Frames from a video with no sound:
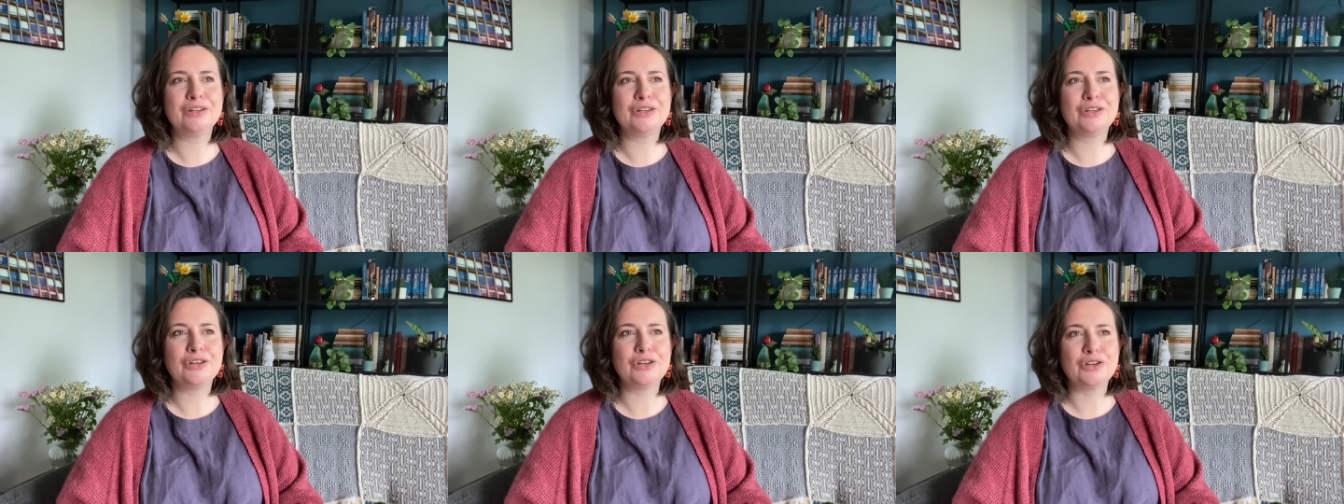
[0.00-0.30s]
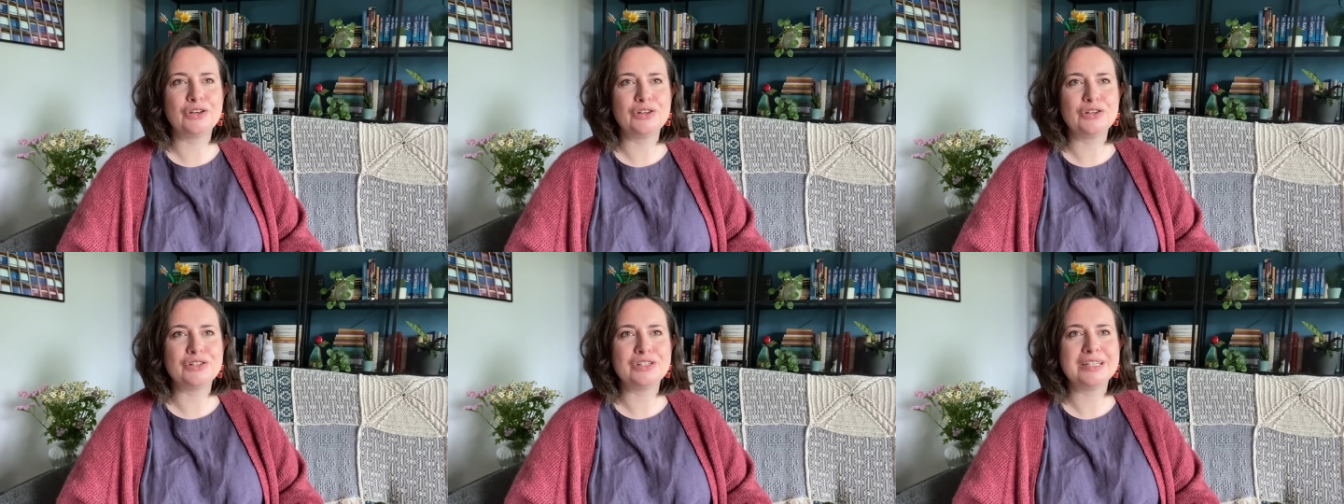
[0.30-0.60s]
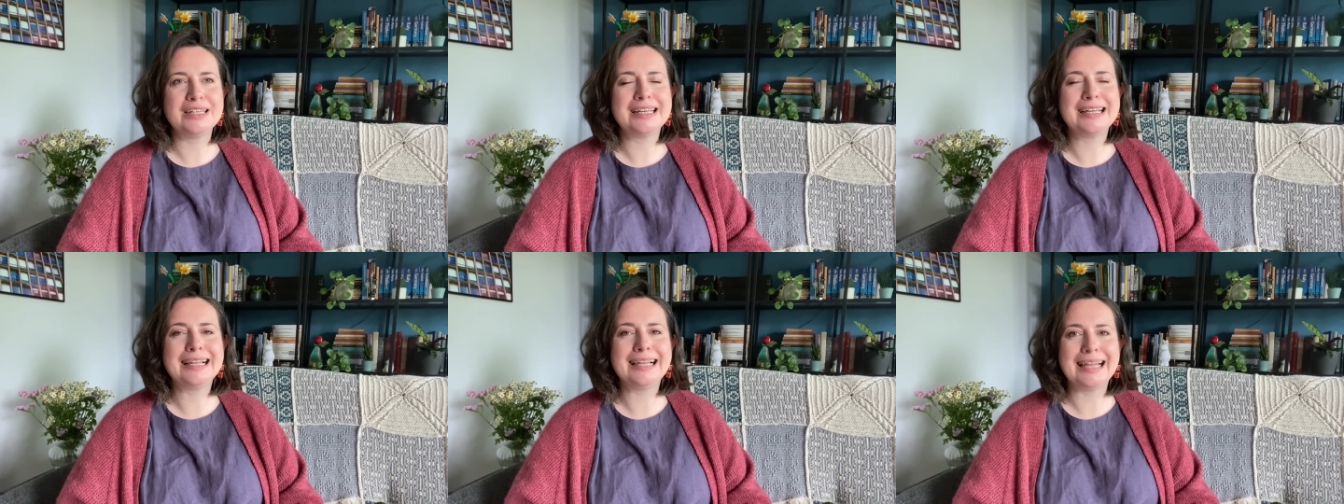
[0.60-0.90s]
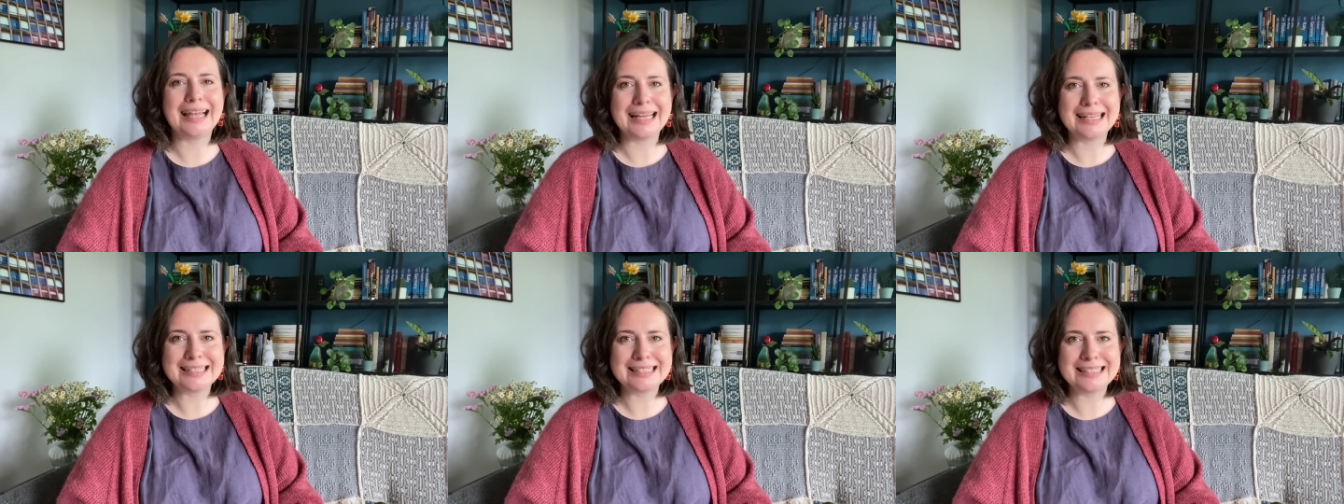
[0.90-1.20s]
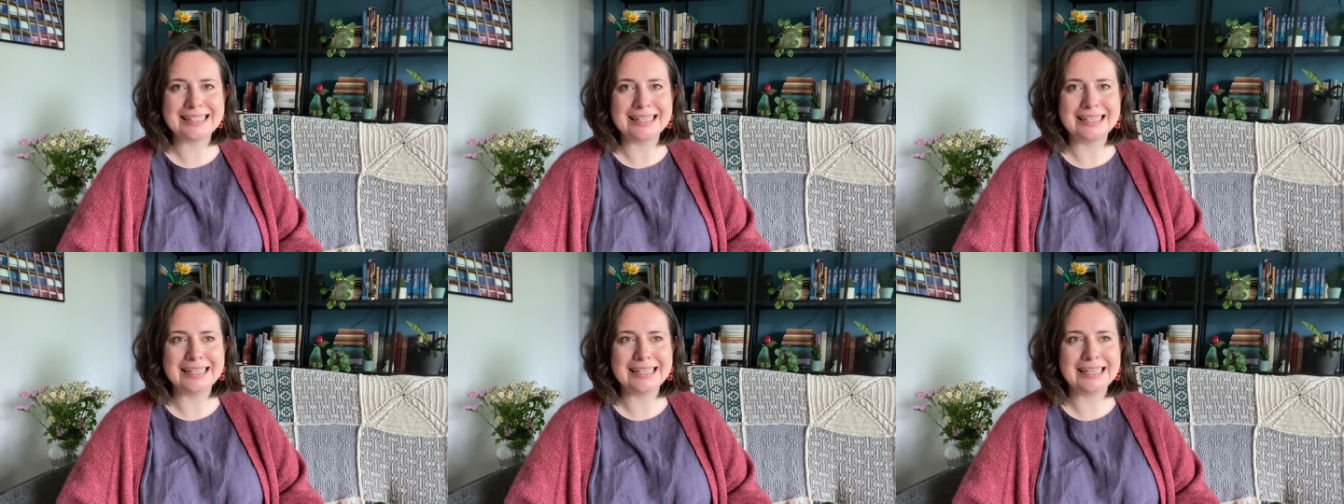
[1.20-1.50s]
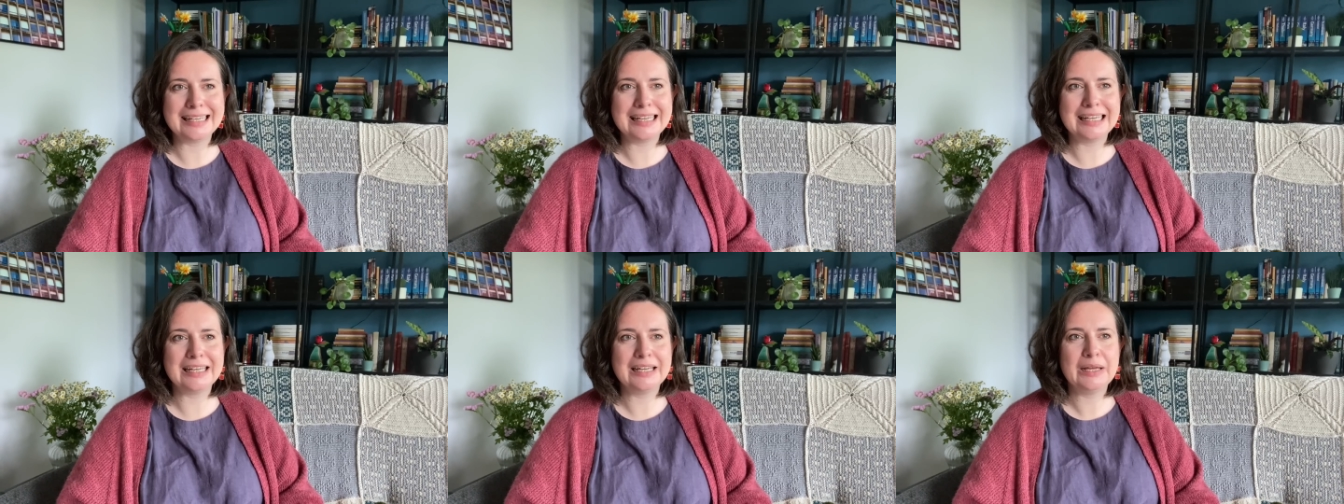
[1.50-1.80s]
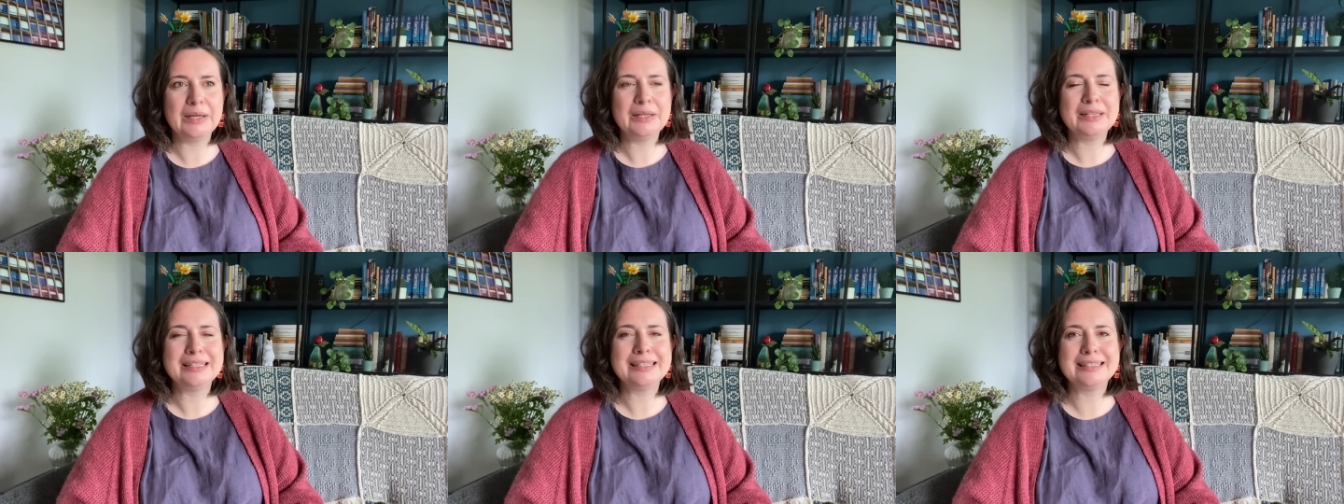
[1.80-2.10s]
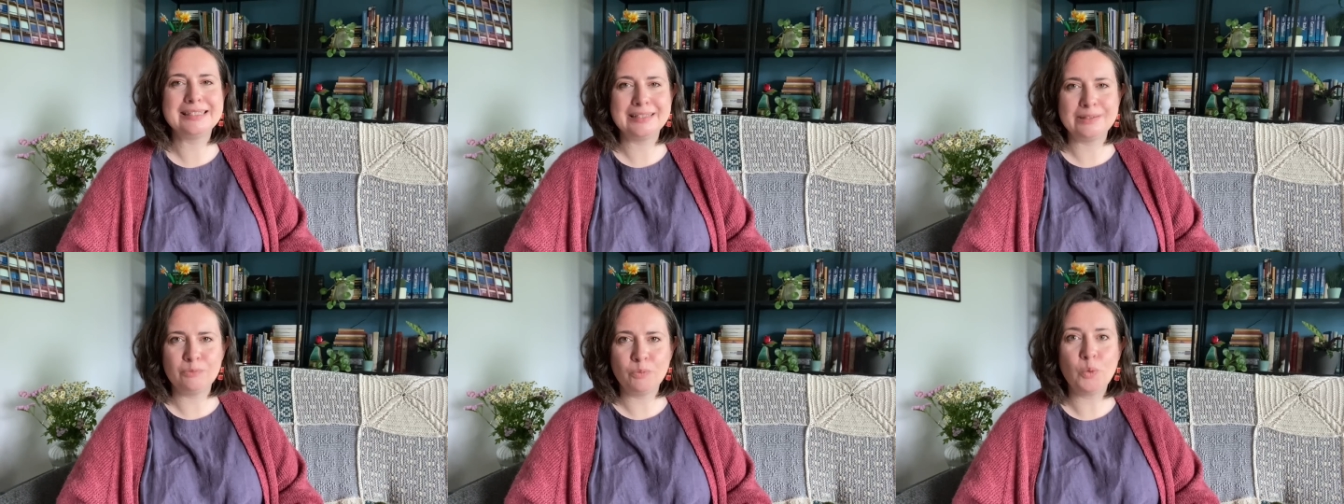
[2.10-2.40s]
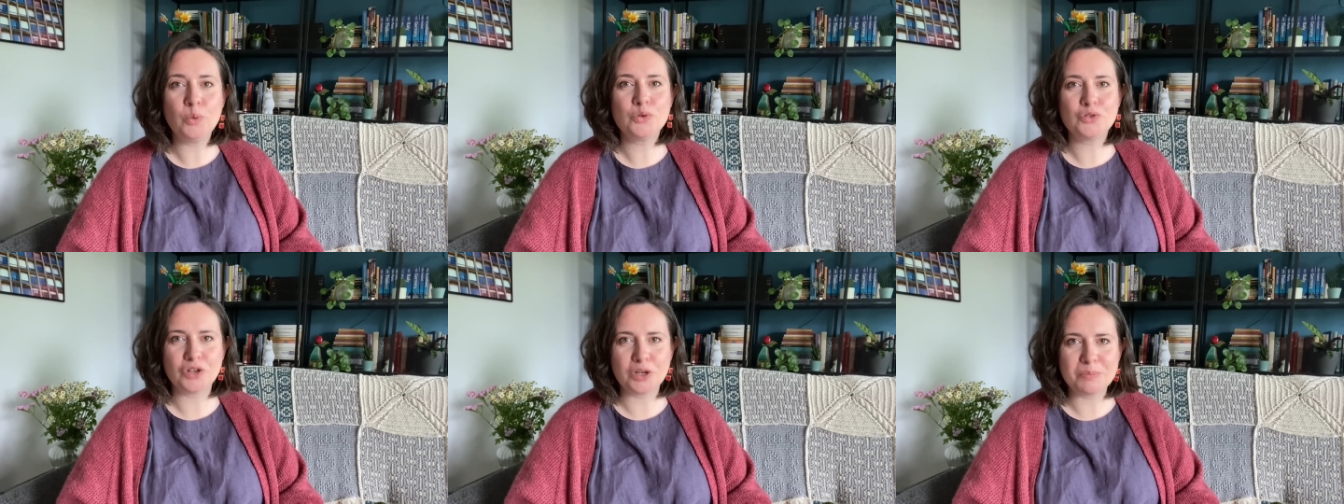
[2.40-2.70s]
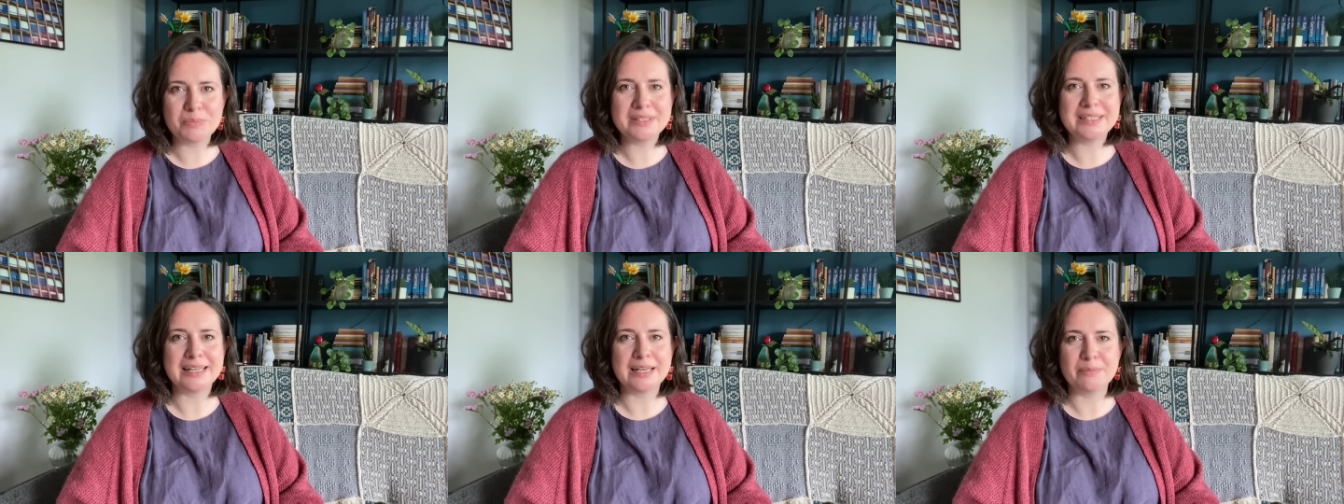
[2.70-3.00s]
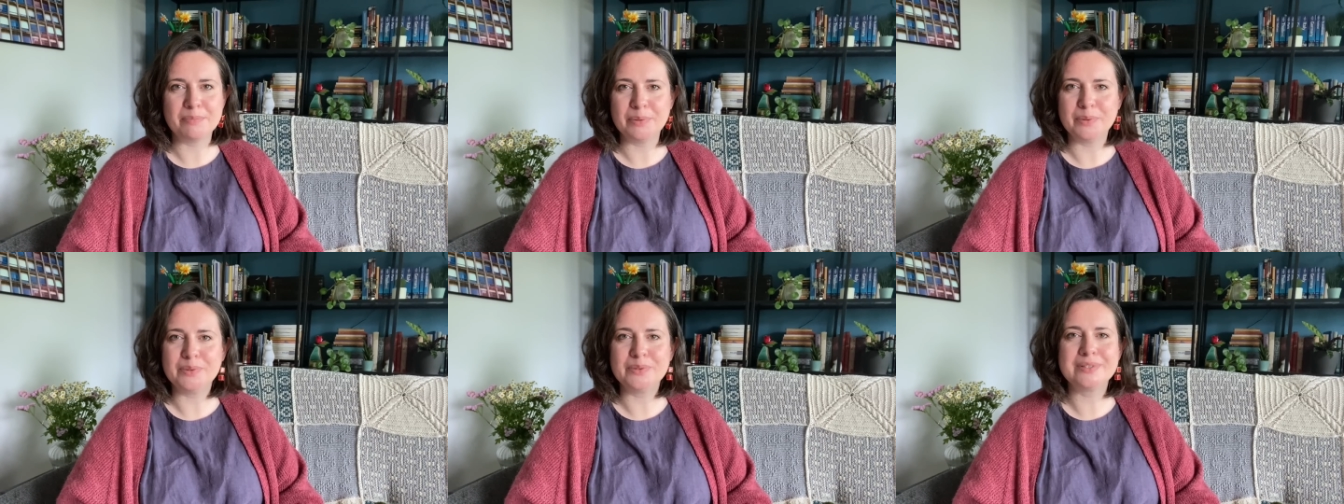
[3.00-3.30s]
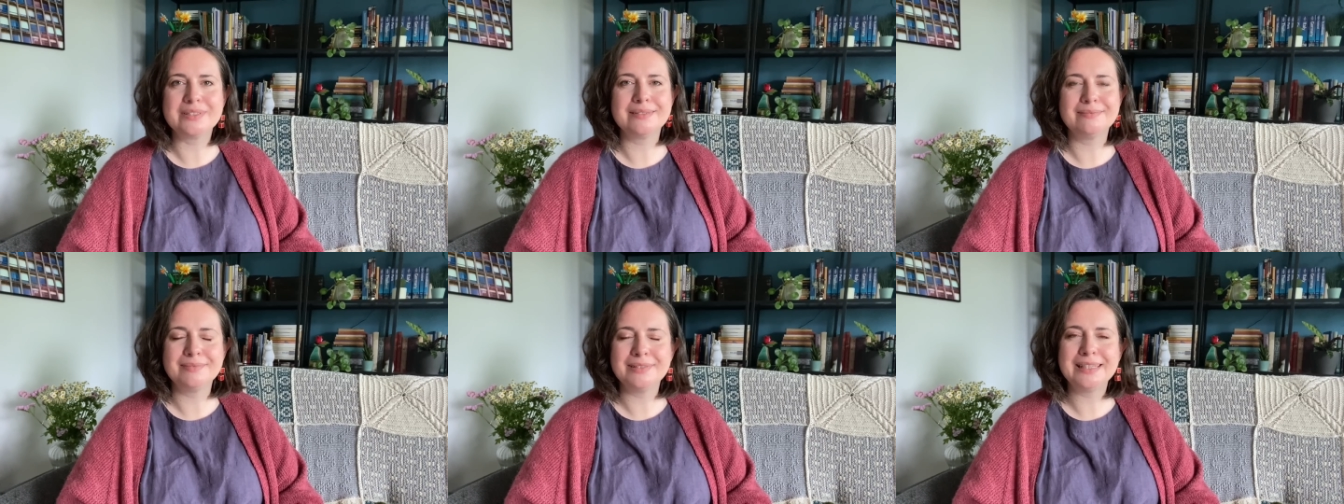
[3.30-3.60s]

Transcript: good classic wardrobe staples,